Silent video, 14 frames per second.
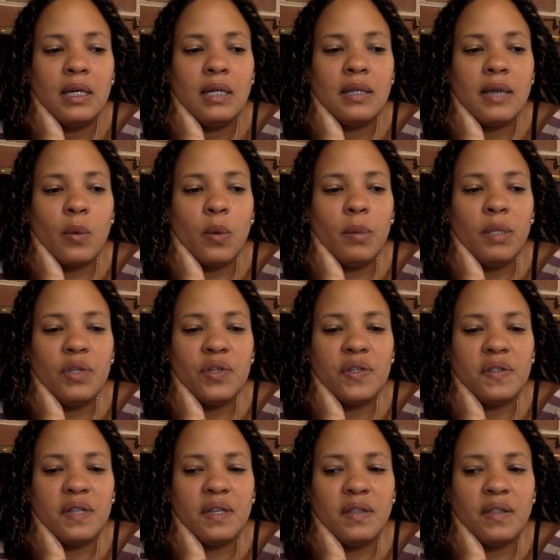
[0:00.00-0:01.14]
that women
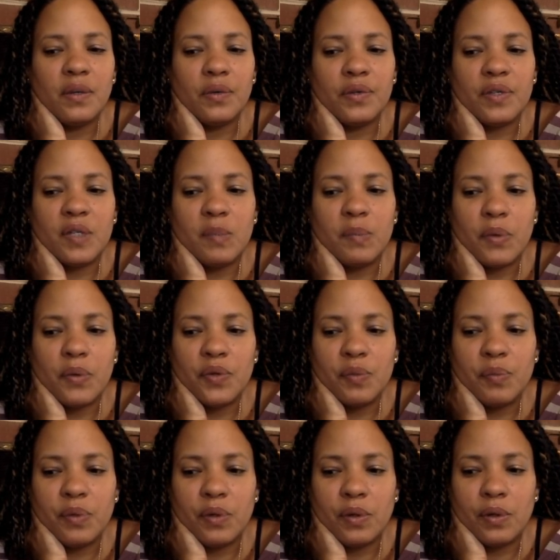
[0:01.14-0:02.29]
just think they're
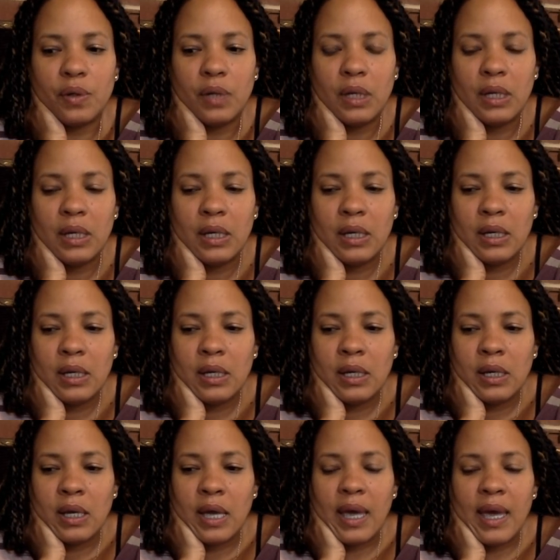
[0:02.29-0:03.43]
disposable
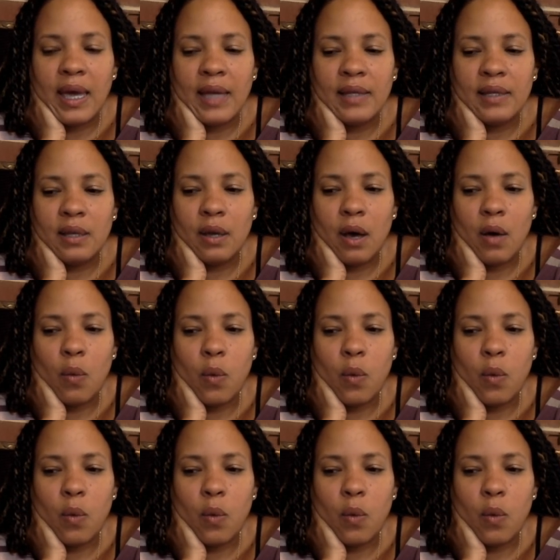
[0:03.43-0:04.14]
and a